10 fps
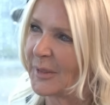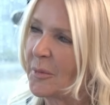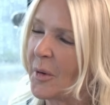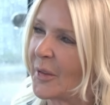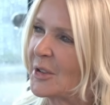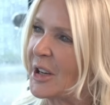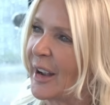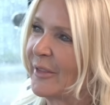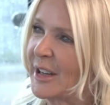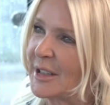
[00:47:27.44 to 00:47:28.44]
You want the
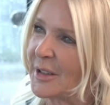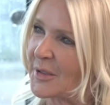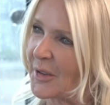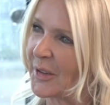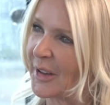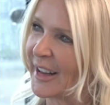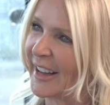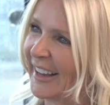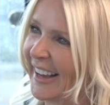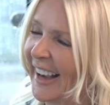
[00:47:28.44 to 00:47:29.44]
GM Vitos on and
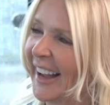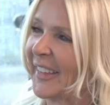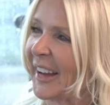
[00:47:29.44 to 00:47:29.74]
the